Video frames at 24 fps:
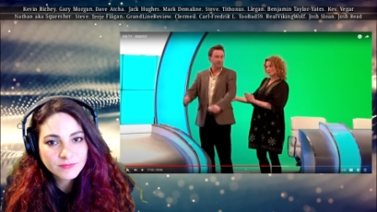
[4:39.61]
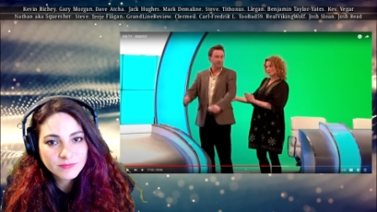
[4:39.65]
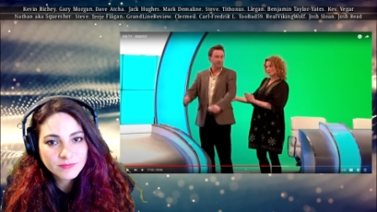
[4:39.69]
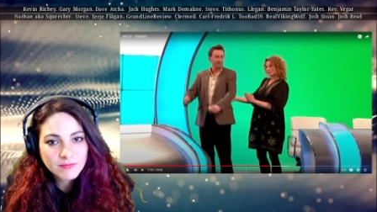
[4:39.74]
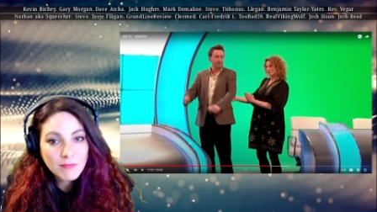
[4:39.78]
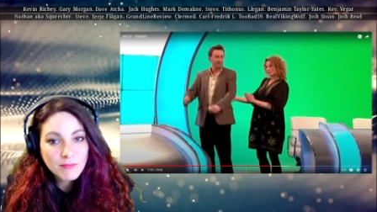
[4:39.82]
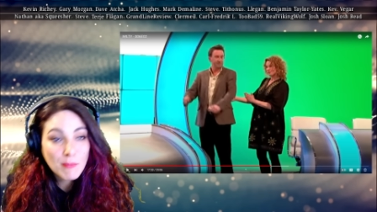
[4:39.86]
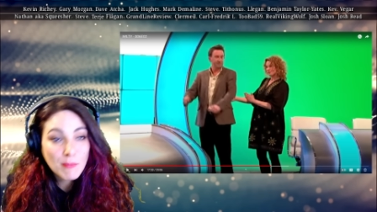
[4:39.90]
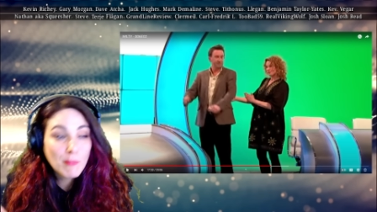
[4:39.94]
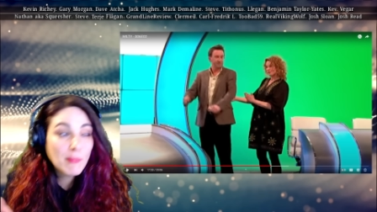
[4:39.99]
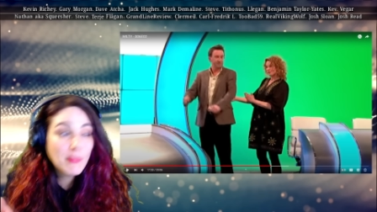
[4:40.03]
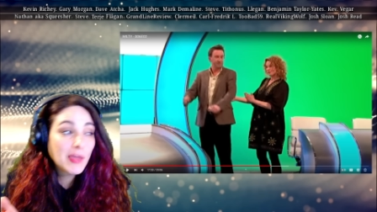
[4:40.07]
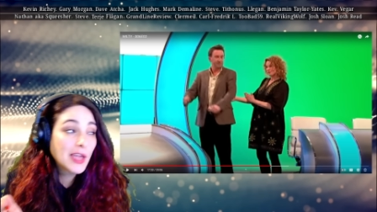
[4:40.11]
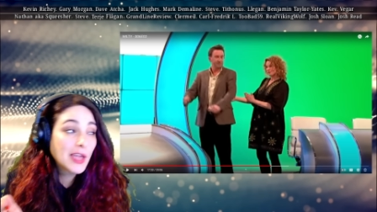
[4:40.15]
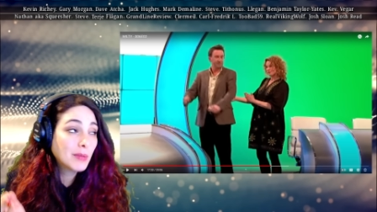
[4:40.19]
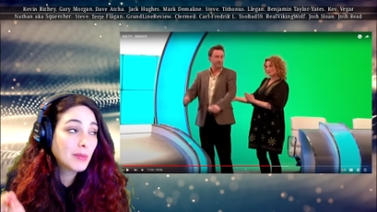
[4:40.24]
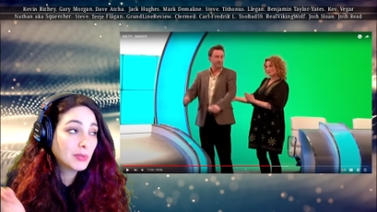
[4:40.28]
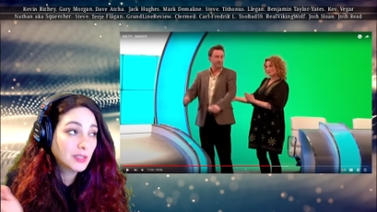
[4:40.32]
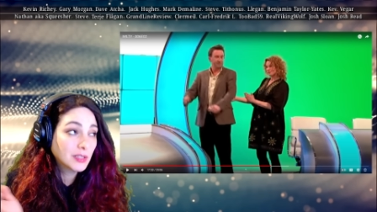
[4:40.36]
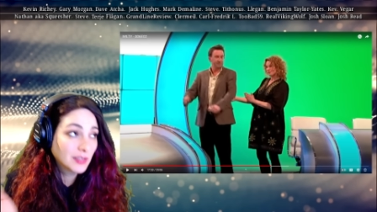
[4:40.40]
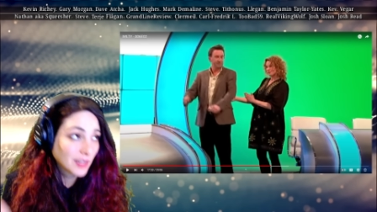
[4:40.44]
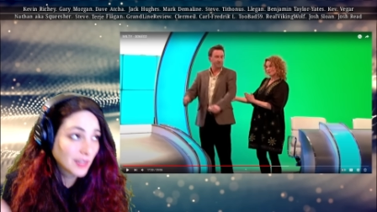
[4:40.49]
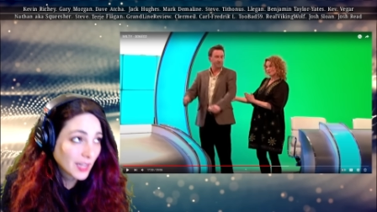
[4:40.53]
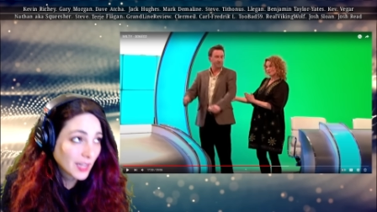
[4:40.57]
maybe
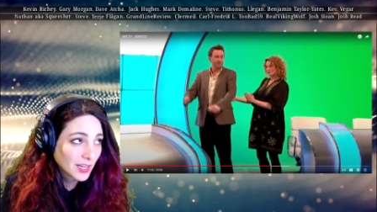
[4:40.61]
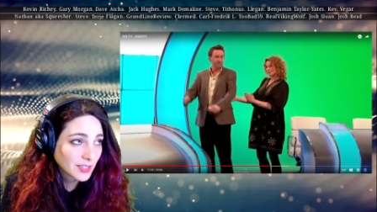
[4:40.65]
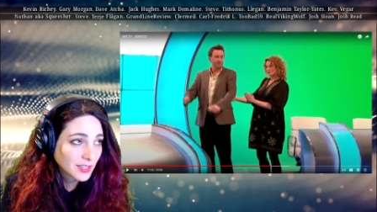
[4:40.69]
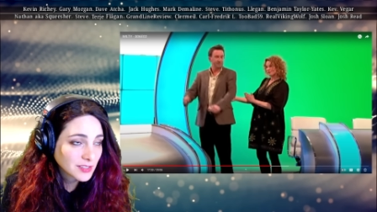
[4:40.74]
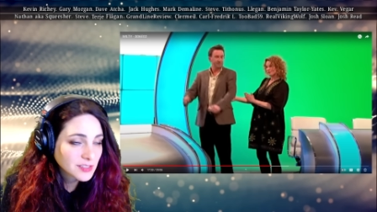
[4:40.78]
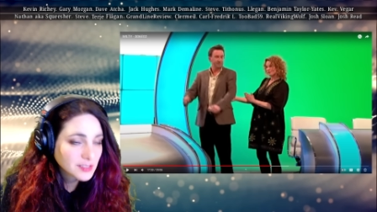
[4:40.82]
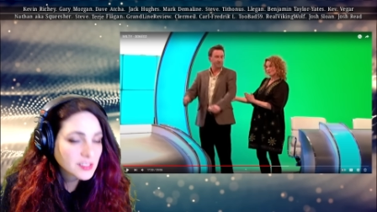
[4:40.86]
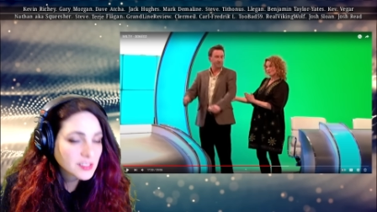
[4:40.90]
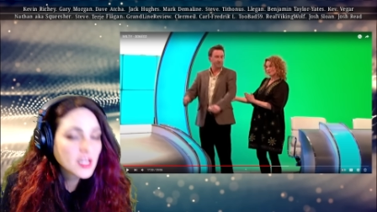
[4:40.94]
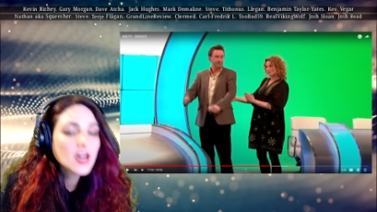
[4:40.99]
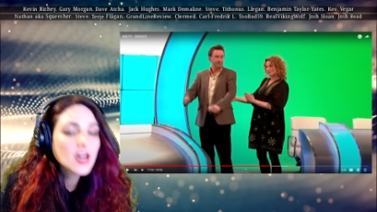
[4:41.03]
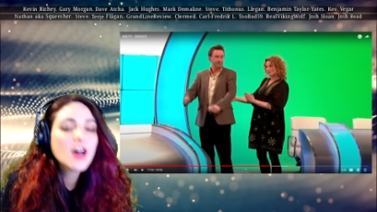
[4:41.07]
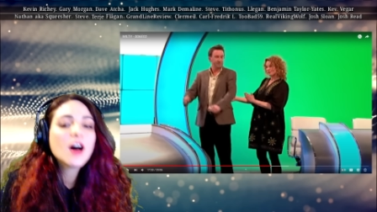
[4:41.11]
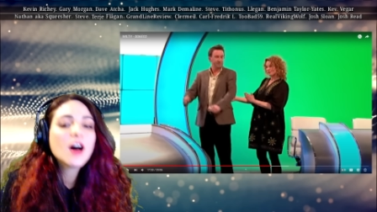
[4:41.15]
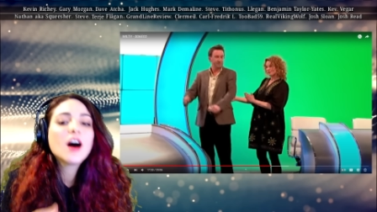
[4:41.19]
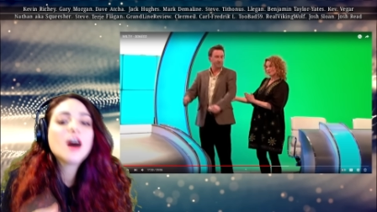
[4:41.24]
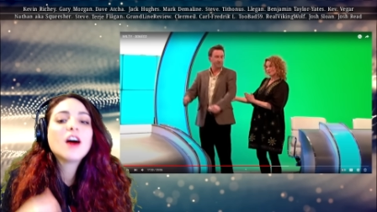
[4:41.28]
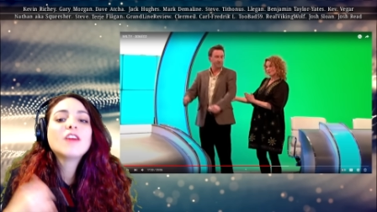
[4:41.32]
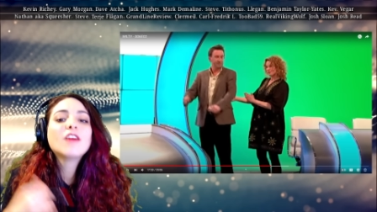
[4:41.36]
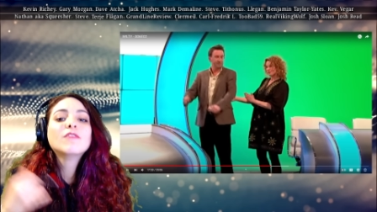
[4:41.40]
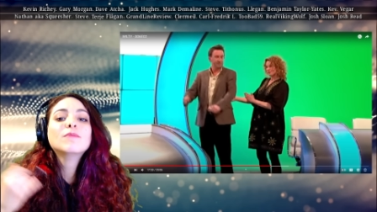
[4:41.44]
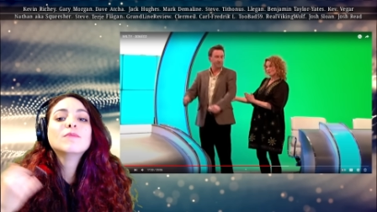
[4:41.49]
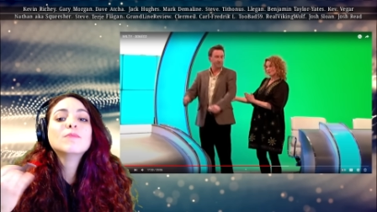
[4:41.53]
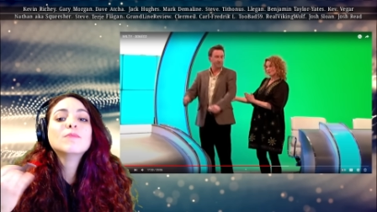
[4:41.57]
less,
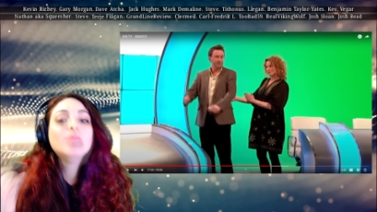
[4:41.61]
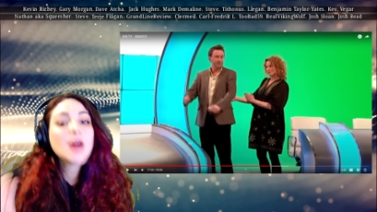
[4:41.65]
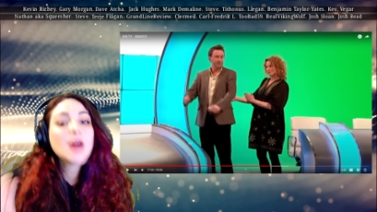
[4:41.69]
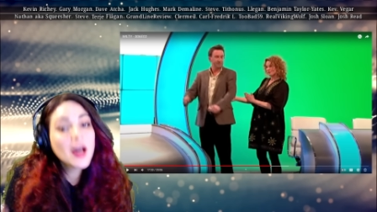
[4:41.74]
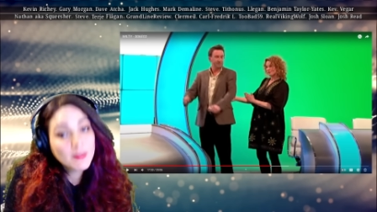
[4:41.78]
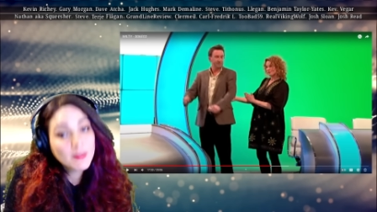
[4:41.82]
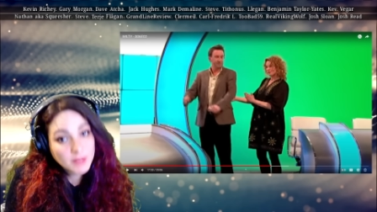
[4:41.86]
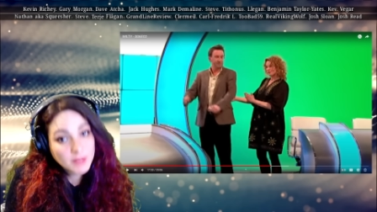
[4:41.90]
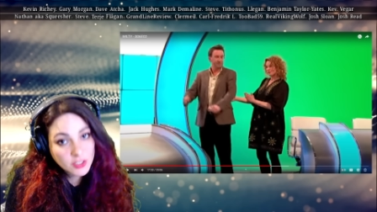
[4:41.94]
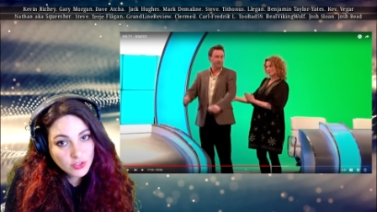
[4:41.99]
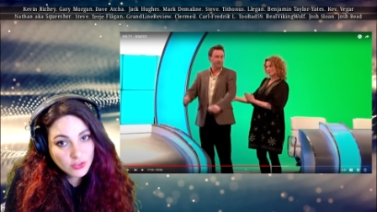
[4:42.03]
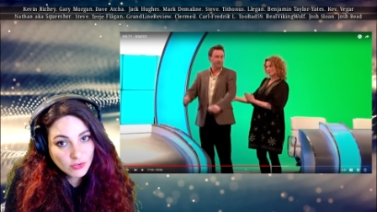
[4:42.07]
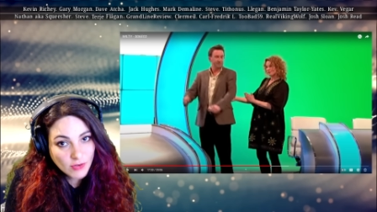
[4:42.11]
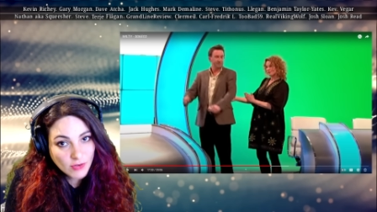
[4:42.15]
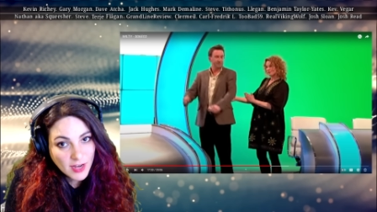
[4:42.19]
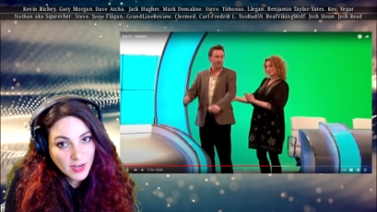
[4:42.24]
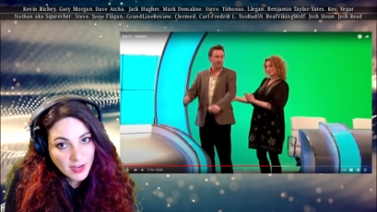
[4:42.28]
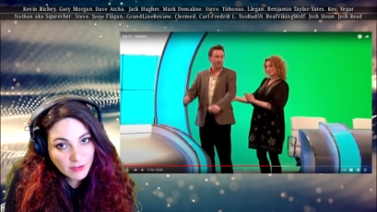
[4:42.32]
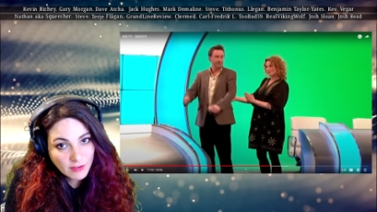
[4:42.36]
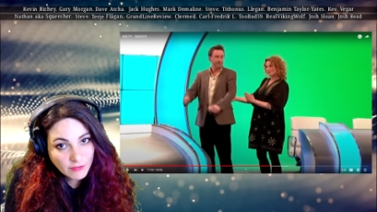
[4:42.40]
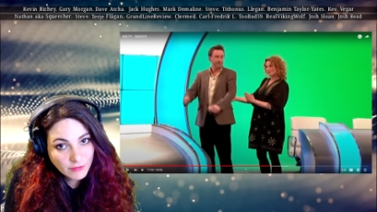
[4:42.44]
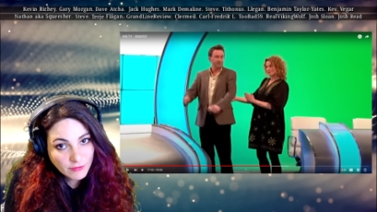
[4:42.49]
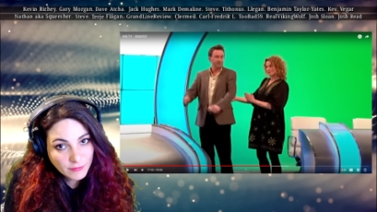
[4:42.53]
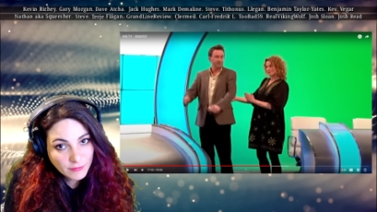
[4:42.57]
of mama
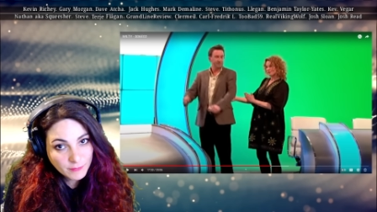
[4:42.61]
giraffe.